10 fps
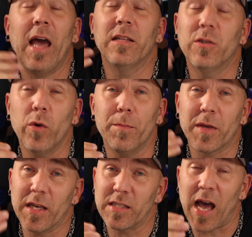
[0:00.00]
I do it
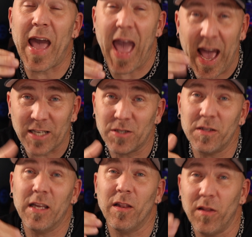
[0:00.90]
because I
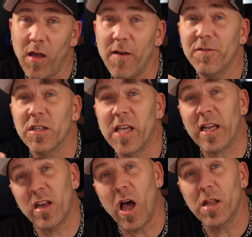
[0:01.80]
actually love the
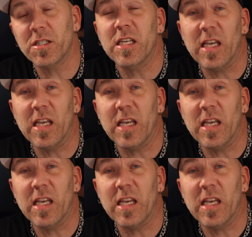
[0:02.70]
technology